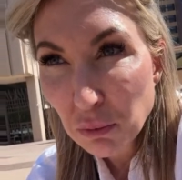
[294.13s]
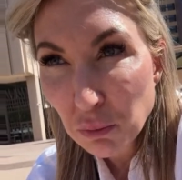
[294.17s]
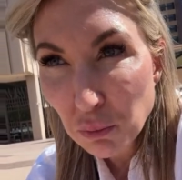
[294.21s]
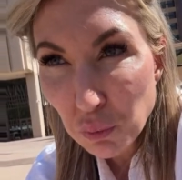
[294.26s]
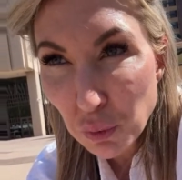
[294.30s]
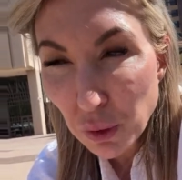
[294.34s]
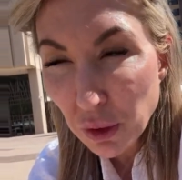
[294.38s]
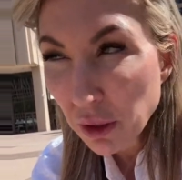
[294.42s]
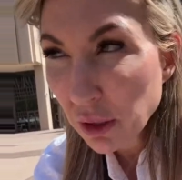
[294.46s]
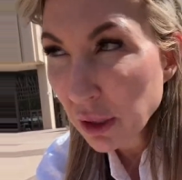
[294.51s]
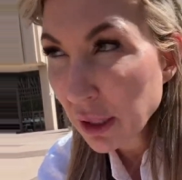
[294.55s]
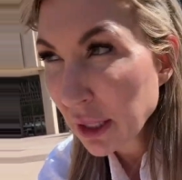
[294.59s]

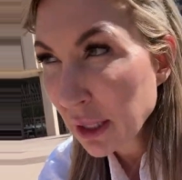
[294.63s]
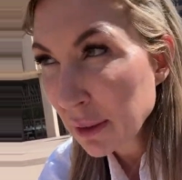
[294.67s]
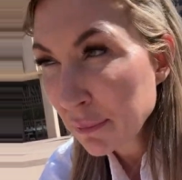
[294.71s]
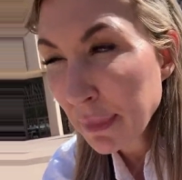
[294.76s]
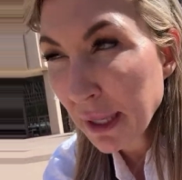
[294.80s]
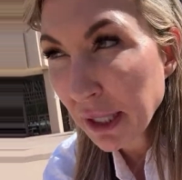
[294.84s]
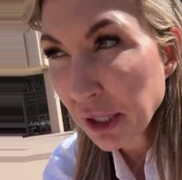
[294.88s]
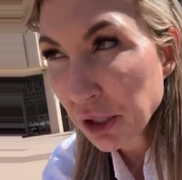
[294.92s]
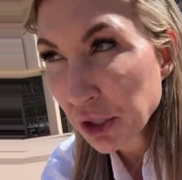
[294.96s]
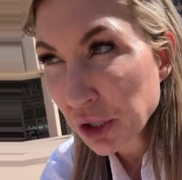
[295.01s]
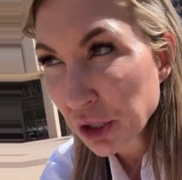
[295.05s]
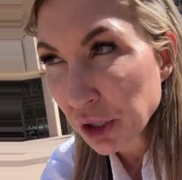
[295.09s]
We're going to
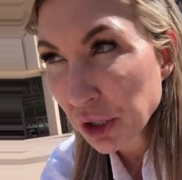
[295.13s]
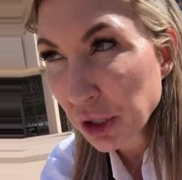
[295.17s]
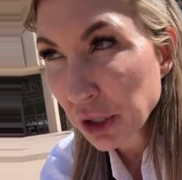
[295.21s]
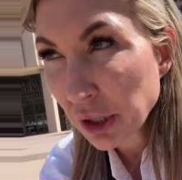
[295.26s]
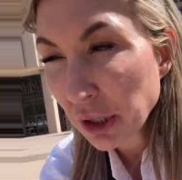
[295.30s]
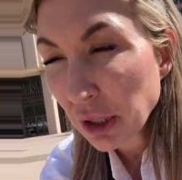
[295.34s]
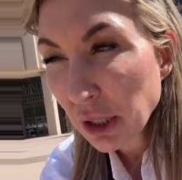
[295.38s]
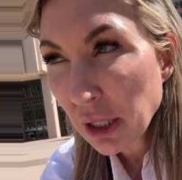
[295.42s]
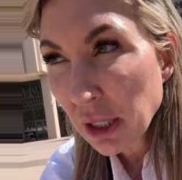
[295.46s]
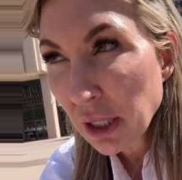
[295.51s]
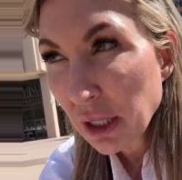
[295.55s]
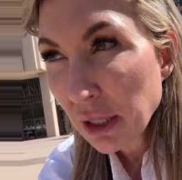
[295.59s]
make
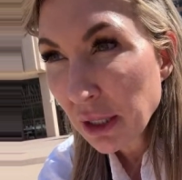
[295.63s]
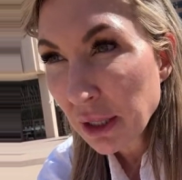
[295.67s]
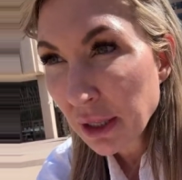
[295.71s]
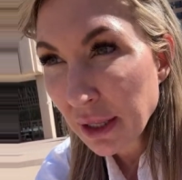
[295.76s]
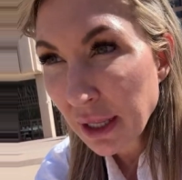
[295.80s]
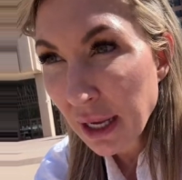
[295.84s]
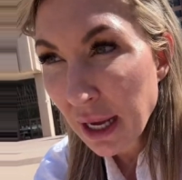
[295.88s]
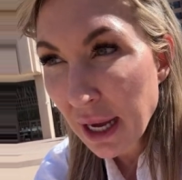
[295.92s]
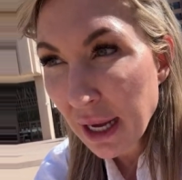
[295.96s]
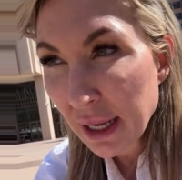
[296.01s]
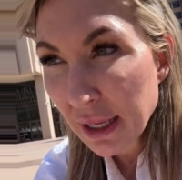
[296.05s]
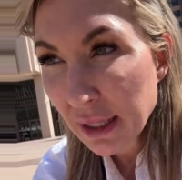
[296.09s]
sure
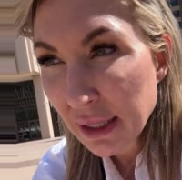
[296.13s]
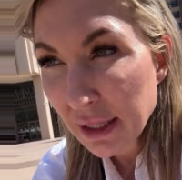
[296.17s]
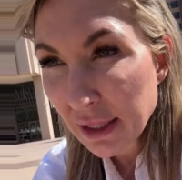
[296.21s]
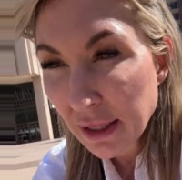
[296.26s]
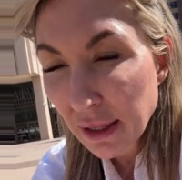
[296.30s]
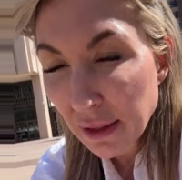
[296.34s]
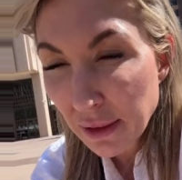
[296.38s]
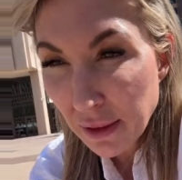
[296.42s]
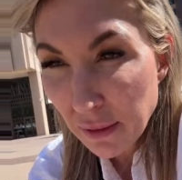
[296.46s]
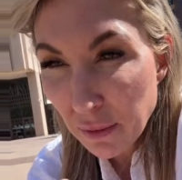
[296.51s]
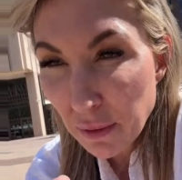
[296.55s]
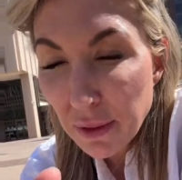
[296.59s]
that
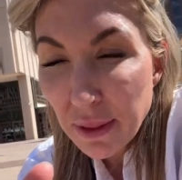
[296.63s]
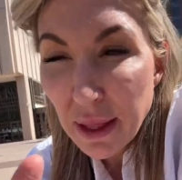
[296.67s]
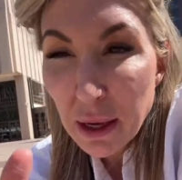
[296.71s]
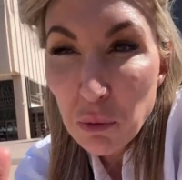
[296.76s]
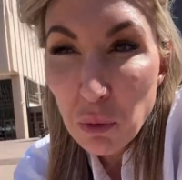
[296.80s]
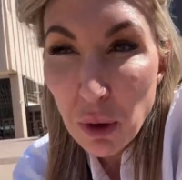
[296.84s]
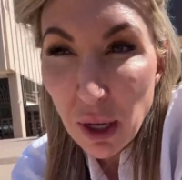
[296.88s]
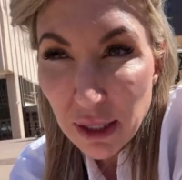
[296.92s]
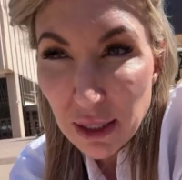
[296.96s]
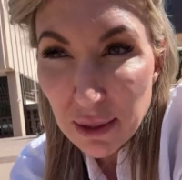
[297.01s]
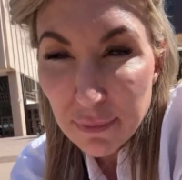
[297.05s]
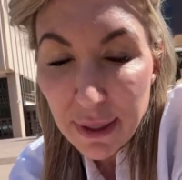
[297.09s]
they
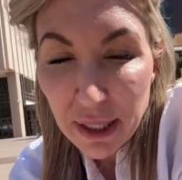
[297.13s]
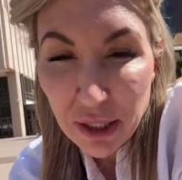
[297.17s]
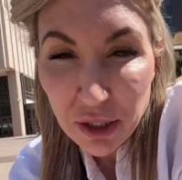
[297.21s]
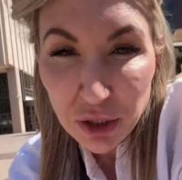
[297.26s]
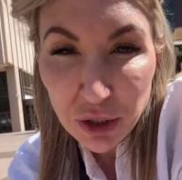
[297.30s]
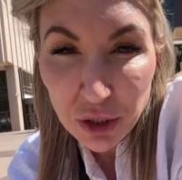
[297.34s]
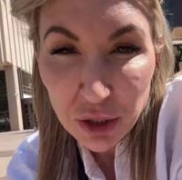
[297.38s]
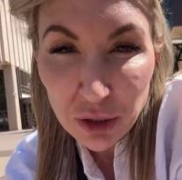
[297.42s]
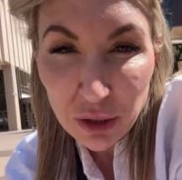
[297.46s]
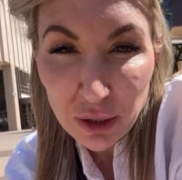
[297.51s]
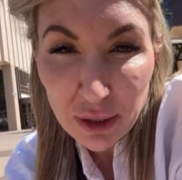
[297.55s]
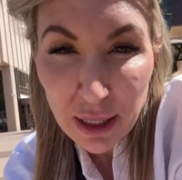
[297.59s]
want to make
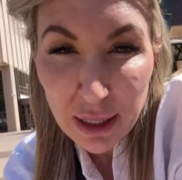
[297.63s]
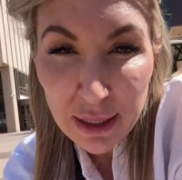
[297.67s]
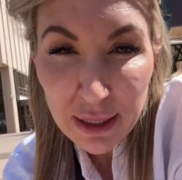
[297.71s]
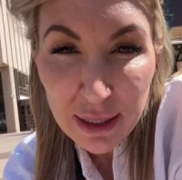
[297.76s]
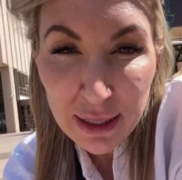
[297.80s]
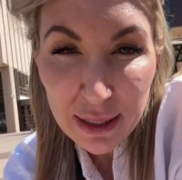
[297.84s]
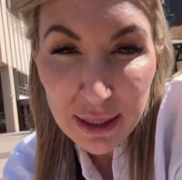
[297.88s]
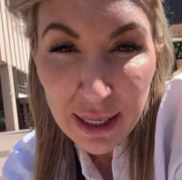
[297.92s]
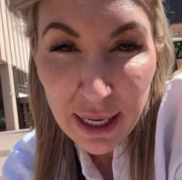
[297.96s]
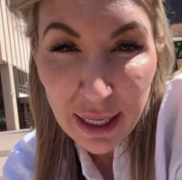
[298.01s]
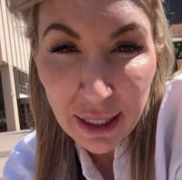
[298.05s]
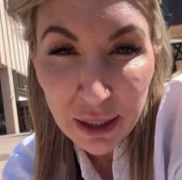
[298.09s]
sure that
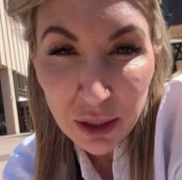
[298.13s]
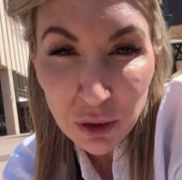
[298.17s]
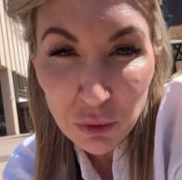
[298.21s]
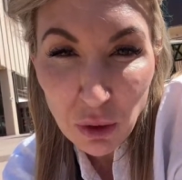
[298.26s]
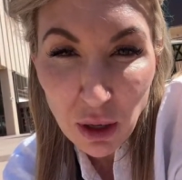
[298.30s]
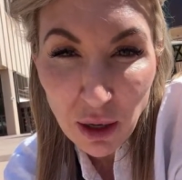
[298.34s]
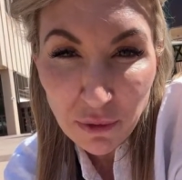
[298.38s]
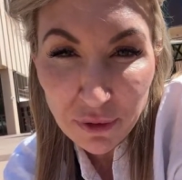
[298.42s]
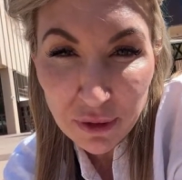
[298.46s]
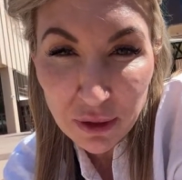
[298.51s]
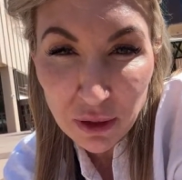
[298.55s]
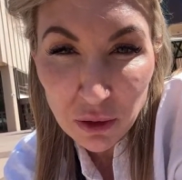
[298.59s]
Nick, who
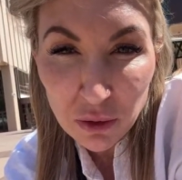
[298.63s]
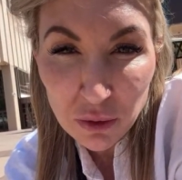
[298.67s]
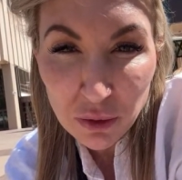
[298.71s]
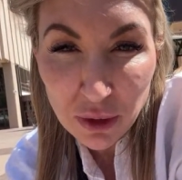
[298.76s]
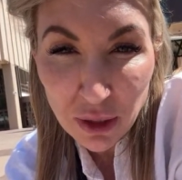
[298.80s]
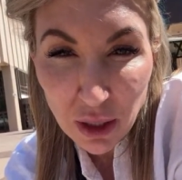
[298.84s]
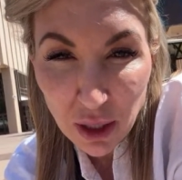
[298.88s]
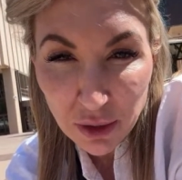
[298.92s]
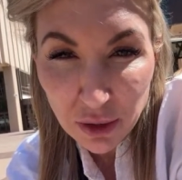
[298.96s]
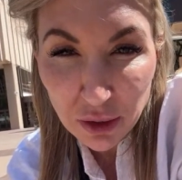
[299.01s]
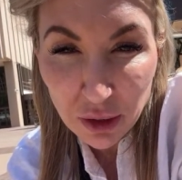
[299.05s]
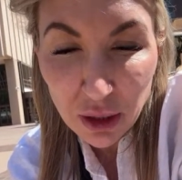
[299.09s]
often goes
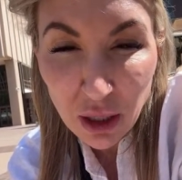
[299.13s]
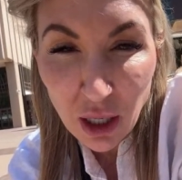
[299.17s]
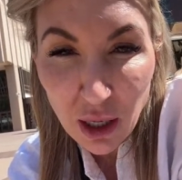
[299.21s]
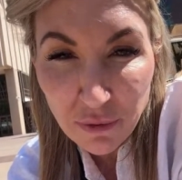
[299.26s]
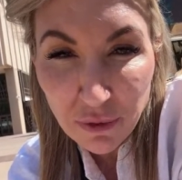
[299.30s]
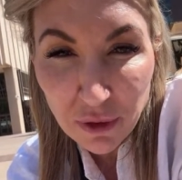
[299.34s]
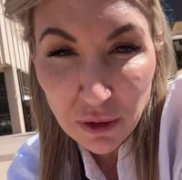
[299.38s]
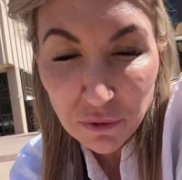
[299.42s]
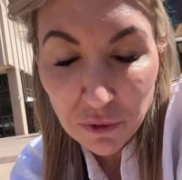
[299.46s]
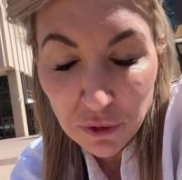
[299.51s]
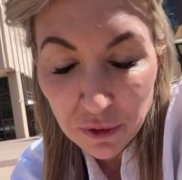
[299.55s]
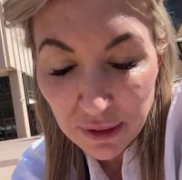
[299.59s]

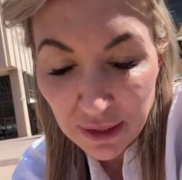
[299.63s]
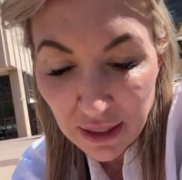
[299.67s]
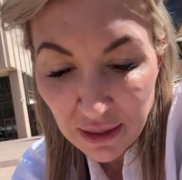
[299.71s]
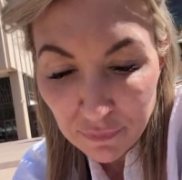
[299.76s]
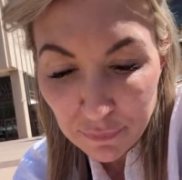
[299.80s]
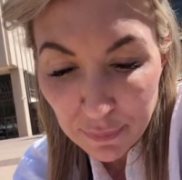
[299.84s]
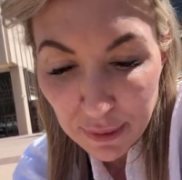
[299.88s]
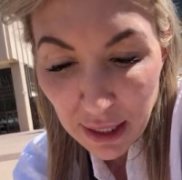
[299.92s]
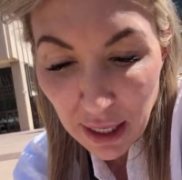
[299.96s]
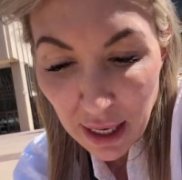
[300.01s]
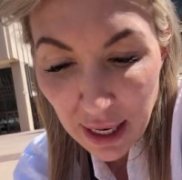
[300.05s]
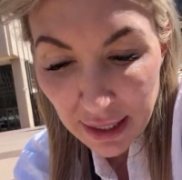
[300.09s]
undercover for the
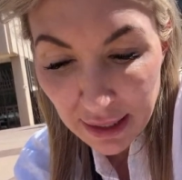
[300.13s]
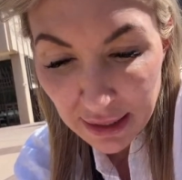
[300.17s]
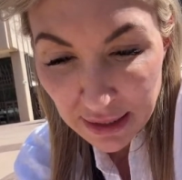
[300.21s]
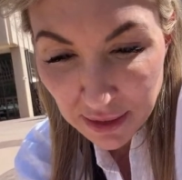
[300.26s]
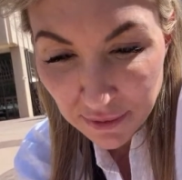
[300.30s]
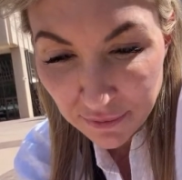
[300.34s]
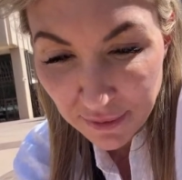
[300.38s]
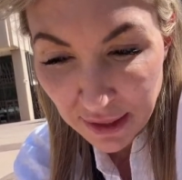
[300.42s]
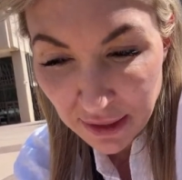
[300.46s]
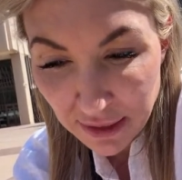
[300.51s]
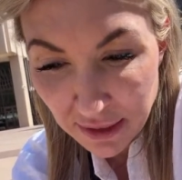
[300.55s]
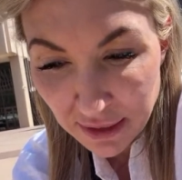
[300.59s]
FBI, his
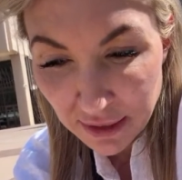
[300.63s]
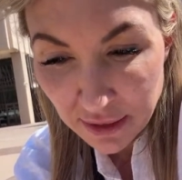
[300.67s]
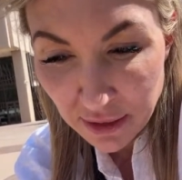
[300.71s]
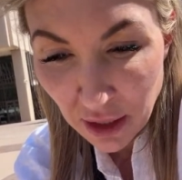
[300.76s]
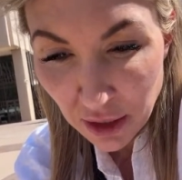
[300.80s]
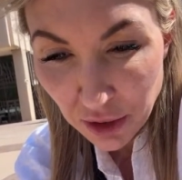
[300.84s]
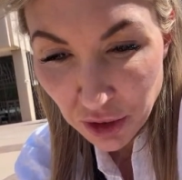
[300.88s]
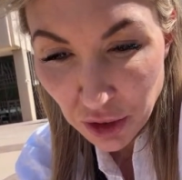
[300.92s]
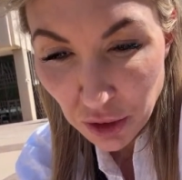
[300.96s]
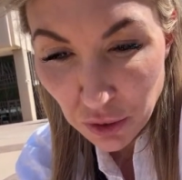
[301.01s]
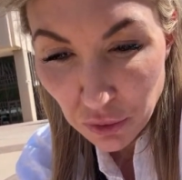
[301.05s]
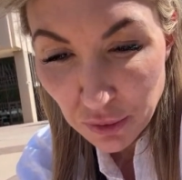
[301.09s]
face is
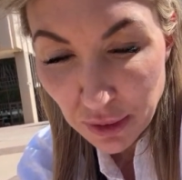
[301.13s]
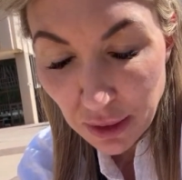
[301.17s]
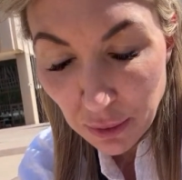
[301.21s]
not shown.